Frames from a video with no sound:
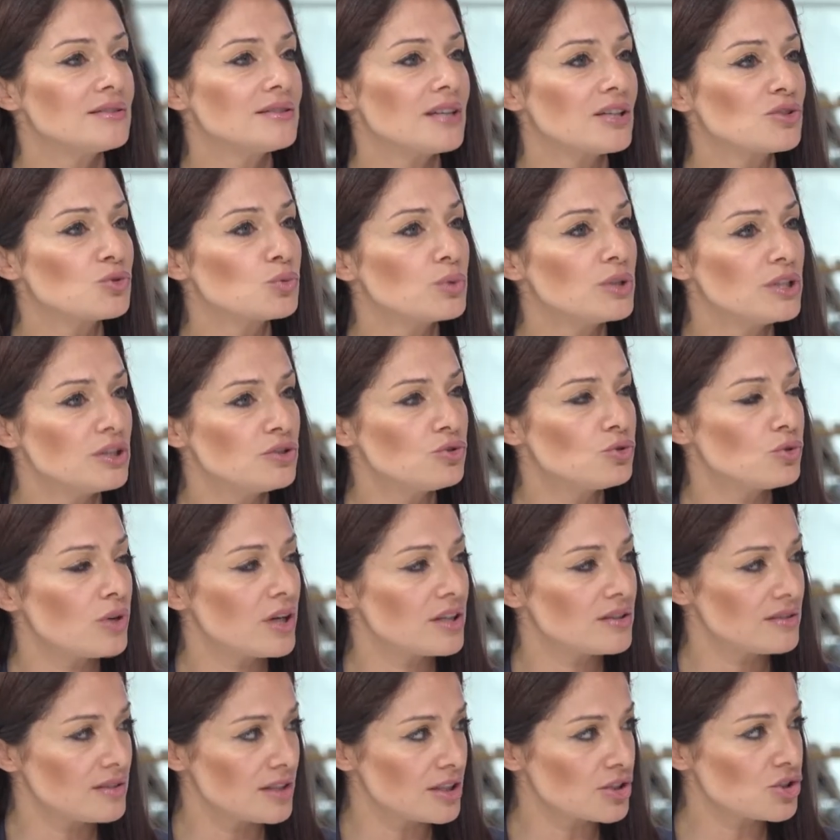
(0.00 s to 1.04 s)
that we need to
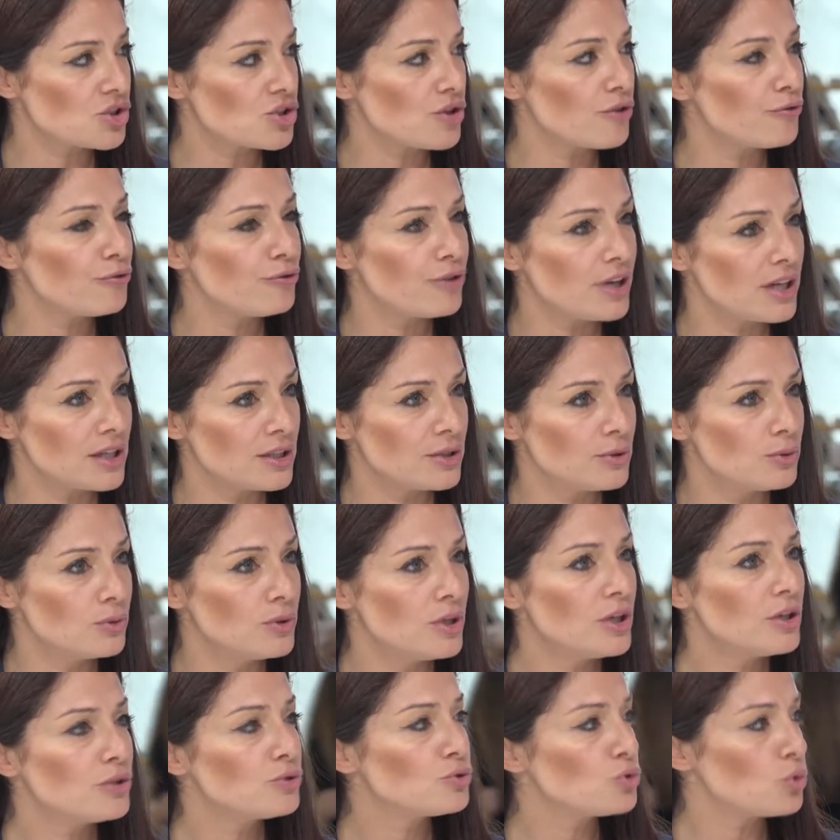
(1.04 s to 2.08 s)
attach value
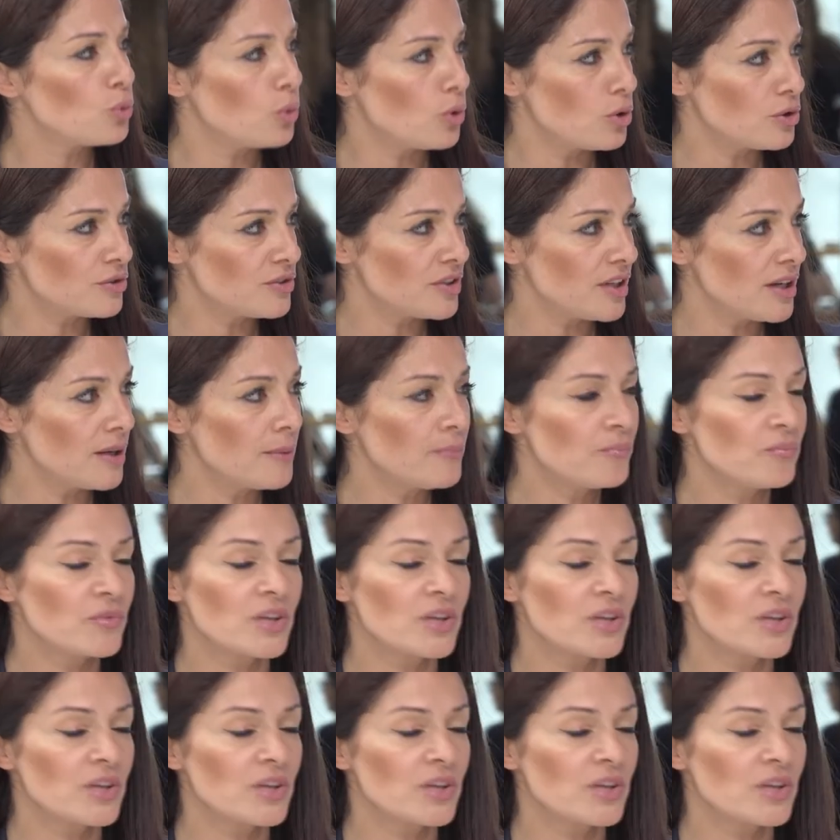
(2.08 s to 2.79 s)
to water.